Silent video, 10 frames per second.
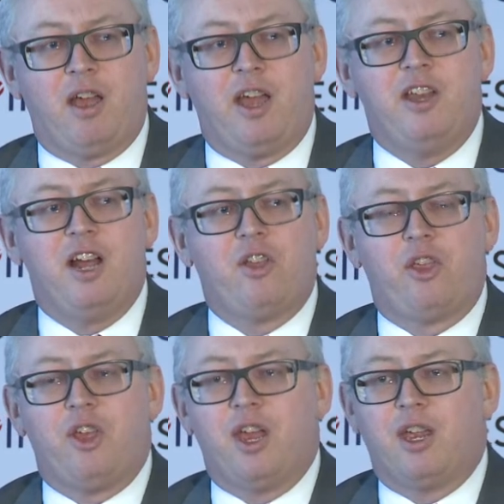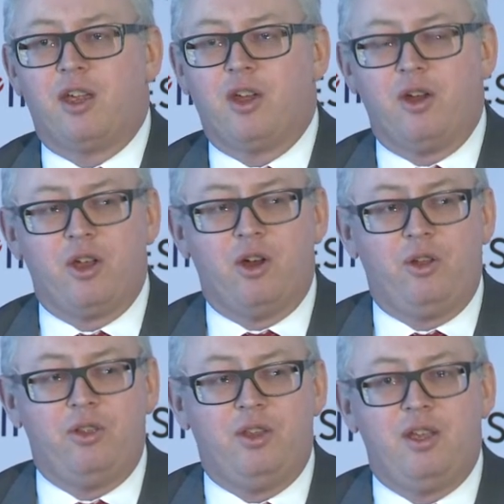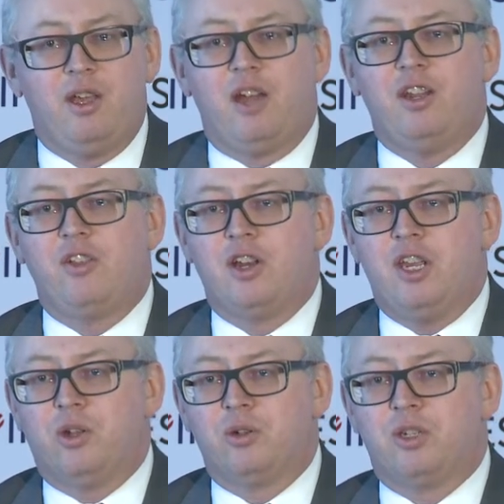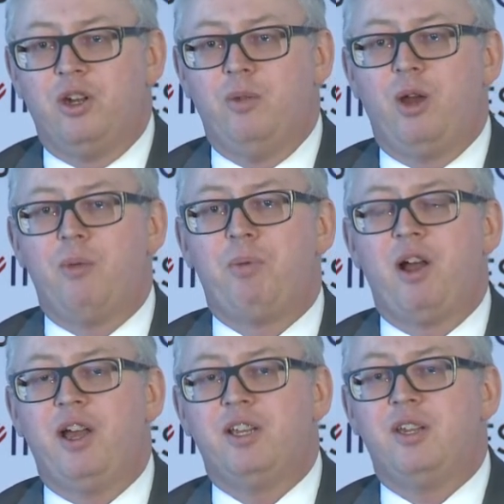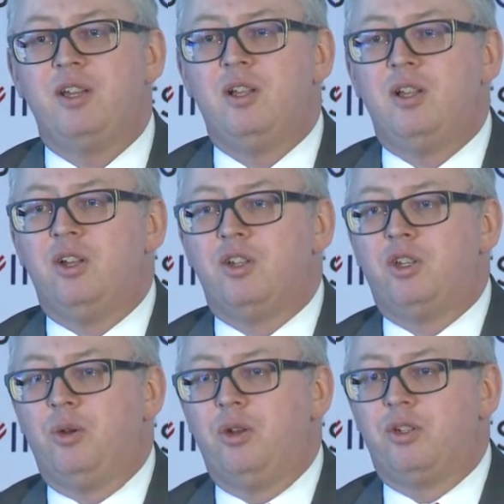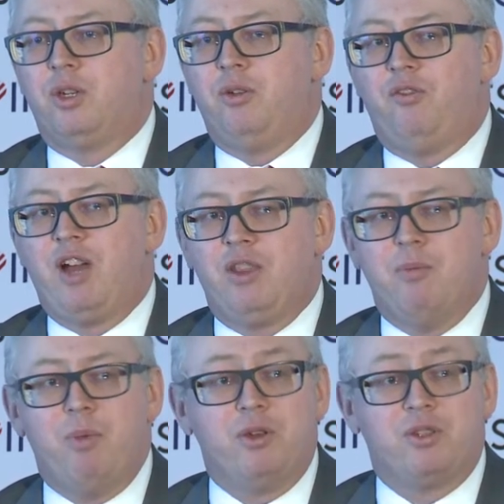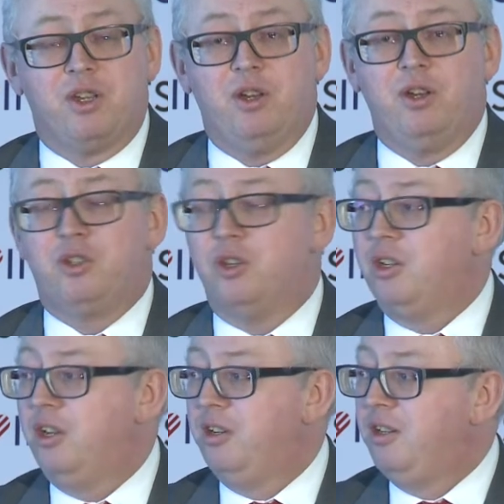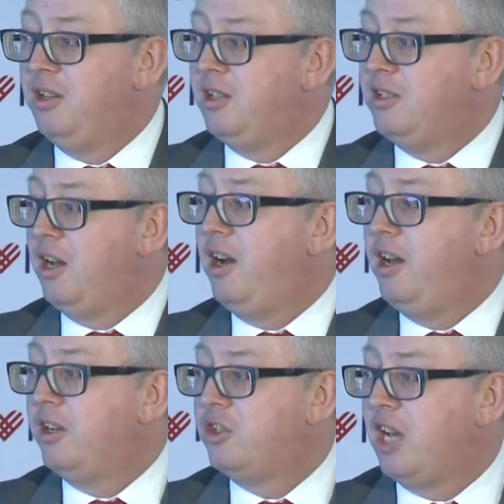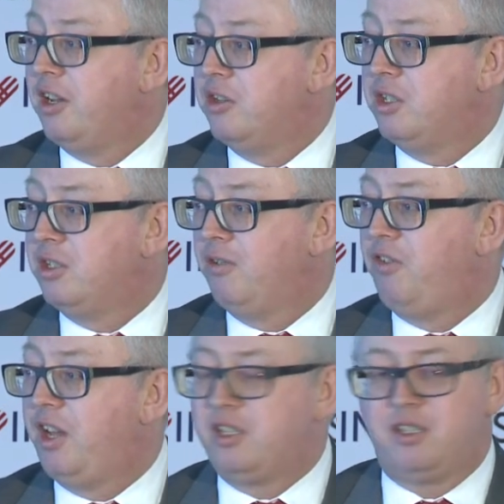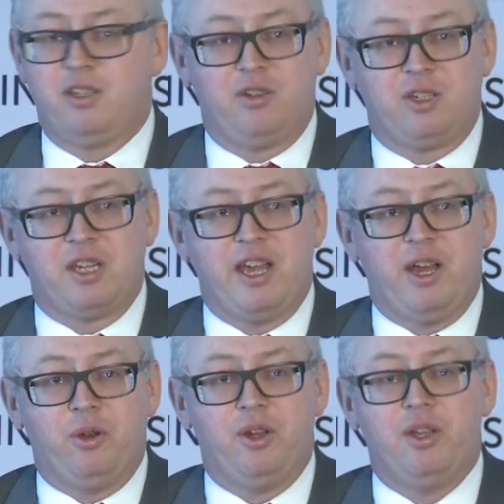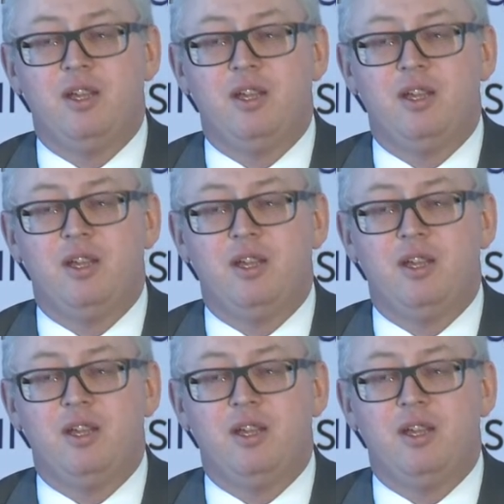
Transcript: another thing going on, another legal term that applied to in fact the most urgent and dire challenges that faced the town,